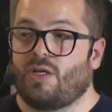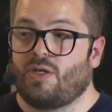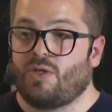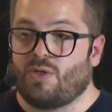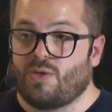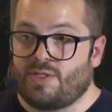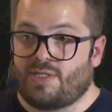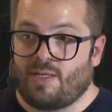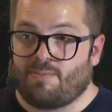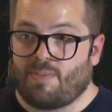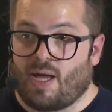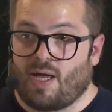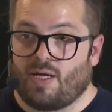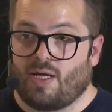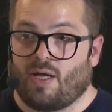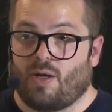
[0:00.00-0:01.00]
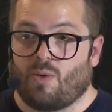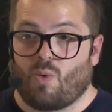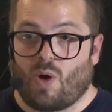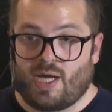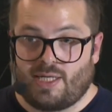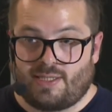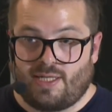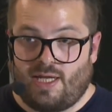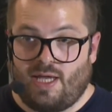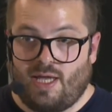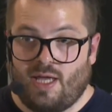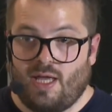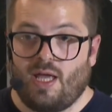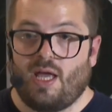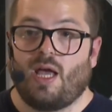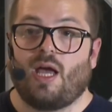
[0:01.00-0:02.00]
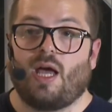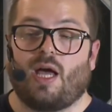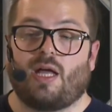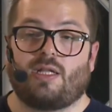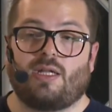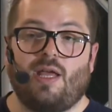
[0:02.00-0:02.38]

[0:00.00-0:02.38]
use it wisely. And